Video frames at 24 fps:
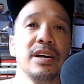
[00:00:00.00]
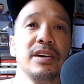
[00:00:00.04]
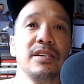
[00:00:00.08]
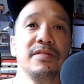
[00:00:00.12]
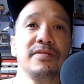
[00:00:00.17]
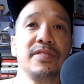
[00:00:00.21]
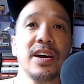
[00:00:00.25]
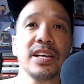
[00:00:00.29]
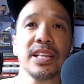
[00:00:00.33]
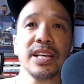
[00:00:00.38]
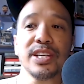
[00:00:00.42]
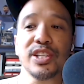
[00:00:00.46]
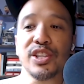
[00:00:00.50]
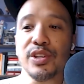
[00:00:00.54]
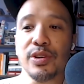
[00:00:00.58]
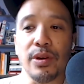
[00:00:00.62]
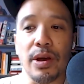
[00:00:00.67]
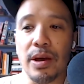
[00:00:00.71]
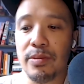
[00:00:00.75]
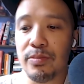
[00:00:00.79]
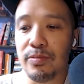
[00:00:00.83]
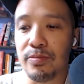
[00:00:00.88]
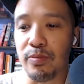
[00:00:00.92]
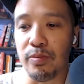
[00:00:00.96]
Finally,
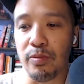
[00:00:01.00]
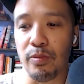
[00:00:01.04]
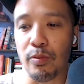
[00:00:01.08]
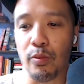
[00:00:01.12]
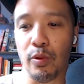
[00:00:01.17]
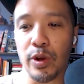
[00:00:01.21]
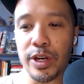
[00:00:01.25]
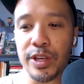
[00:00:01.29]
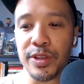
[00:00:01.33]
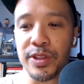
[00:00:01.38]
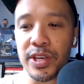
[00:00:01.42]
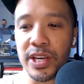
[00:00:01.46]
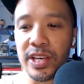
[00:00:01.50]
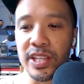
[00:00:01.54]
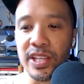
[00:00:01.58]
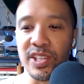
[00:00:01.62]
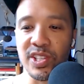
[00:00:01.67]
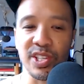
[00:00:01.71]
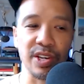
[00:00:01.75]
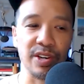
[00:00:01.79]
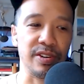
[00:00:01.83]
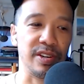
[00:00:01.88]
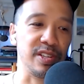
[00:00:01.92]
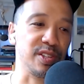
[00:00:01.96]
what do you think of
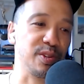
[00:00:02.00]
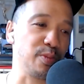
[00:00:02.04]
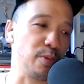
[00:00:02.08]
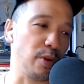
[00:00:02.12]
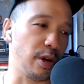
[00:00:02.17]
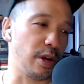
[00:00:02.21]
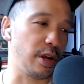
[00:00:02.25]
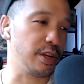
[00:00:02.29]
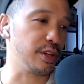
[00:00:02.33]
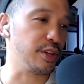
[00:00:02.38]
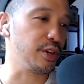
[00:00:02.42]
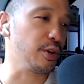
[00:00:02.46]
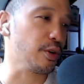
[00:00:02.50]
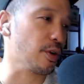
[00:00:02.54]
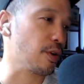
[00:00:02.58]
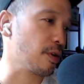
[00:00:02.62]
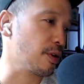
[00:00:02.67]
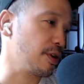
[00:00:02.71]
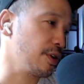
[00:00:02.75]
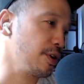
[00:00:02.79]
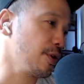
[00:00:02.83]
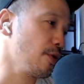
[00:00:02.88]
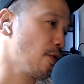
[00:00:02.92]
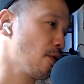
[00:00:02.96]
these series? What
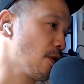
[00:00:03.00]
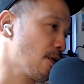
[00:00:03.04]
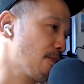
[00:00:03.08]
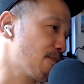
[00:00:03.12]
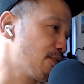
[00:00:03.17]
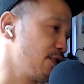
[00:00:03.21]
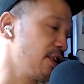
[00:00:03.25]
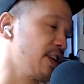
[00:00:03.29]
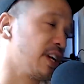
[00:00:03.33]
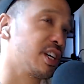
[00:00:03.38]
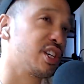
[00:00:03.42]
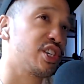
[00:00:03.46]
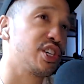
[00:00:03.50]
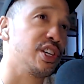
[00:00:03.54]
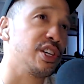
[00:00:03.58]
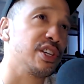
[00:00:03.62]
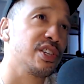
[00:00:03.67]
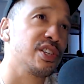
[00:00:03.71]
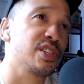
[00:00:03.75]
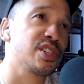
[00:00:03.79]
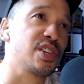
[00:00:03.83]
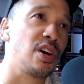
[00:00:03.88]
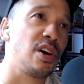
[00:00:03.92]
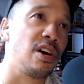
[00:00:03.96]
your
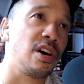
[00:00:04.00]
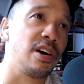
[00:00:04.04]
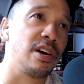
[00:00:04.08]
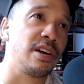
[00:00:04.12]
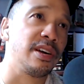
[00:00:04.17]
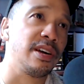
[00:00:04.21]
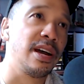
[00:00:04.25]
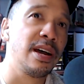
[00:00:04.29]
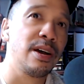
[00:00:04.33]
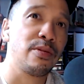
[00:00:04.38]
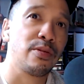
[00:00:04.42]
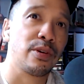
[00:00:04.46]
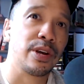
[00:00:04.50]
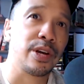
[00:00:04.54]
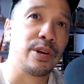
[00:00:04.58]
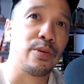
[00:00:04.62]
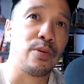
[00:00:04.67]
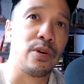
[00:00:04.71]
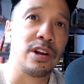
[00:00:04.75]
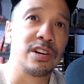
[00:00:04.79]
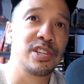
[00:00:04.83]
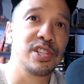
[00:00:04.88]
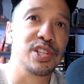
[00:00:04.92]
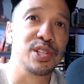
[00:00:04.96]
predictions on how we're gonna
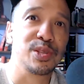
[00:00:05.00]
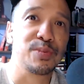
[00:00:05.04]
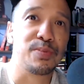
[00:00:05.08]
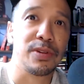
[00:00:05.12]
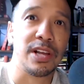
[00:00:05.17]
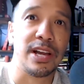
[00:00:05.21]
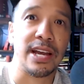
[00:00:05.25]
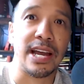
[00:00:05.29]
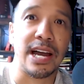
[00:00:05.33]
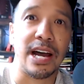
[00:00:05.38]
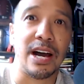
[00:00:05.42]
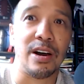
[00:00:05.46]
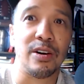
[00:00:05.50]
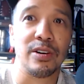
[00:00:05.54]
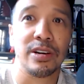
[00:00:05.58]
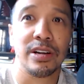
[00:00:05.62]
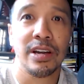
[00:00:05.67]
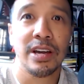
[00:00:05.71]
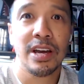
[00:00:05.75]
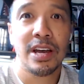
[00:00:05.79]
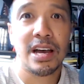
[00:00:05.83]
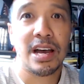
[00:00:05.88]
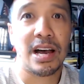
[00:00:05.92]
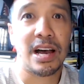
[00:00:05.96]
watch this play out?
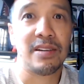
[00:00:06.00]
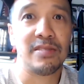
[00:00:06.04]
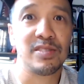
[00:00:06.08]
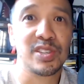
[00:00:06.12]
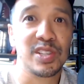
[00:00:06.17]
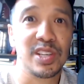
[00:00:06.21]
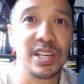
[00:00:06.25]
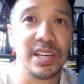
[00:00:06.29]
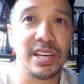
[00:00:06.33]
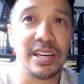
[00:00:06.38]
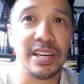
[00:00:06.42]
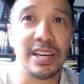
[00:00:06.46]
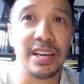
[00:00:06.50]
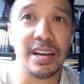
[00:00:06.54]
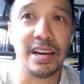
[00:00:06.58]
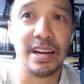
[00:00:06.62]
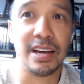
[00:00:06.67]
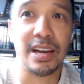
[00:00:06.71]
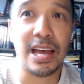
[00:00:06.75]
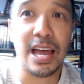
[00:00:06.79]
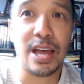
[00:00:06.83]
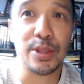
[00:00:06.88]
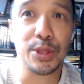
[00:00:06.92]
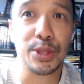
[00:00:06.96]
Obviously,
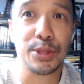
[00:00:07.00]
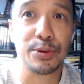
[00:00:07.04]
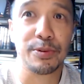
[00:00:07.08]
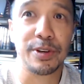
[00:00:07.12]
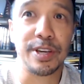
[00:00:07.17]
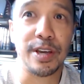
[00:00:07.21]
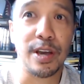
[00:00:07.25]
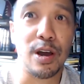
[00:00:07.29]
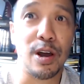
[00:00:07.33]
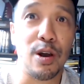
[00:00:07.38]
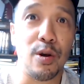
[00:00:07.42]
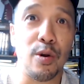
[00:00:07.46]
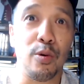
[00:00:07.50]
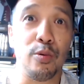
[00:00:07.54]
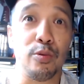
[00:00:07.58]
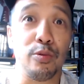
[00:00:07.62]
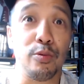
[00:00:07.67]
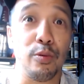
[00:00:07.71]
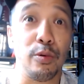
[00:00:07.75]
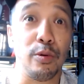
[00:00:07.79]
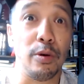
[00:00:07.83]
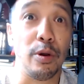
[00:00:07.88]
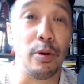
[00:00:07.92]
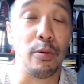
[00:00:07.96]
at 3-0,
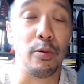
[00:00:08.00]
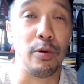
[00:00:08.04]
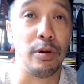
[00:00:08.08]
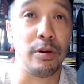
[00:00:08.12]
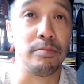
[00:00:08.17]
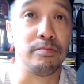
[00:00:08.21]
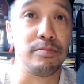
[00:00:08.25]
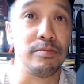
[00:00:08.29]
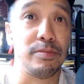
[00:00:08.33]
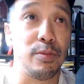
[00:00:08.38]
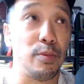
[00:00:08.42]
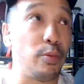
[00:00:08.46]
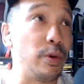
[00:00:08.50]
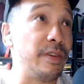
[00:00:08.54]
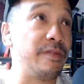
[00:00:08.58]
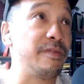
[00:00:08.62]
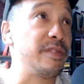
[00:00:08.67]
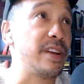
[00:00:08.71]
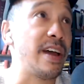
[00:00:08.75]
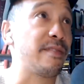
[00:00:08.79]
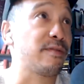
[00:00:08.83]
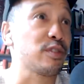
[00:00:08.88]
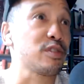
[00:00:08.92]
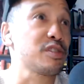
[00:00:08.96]

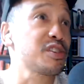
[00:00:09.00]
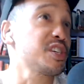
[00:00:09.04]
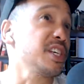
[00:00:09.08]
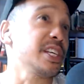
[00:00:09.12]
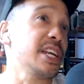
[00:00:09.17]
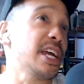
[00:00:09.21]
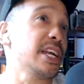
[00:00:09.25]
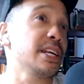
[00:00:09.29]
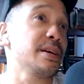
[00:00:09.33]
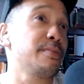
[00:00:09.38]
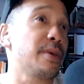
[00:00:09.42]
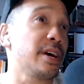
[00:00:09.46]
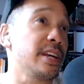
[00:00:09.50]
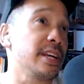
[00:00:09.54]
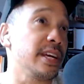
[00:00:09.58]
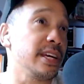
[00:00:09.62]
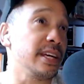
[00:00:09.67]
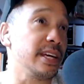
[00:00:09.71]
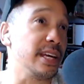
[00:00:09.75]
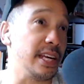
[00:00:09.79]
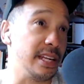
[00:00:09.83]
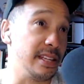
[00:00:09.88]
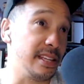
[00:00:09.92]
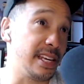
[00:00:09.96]
we've never seen
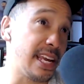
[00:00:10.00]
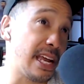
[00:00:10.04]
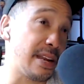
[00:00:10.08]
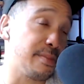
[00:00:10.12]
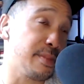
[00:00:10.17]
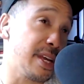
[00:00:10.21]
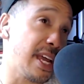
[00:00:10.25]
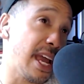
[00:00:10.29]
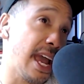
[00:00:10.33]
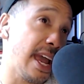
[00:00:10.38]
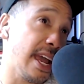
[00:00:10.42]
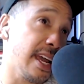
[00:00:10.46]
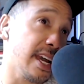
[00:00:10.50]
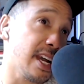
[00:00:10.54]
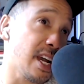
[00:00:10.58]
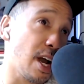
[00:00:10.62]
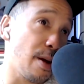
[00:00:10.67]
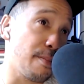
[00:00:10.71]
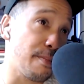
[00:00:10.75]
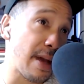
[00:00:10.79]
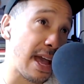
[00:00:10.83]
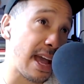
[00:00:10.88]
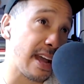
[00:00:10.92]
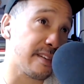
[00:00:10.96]
anybody in the NBA
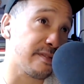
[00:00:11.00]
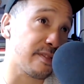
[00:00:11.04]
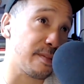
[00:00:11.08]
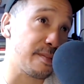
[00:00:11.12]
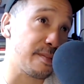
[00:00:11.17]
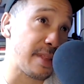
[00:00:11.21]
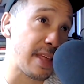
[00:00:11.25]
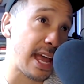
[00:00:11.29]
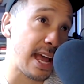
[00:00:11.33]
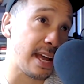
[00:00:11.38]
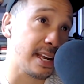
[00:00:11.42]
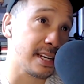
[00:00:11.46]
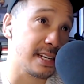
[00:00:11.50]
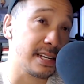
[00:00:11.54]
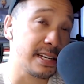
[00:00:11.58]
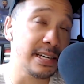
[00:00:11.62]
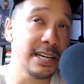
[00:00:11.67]
come back from that.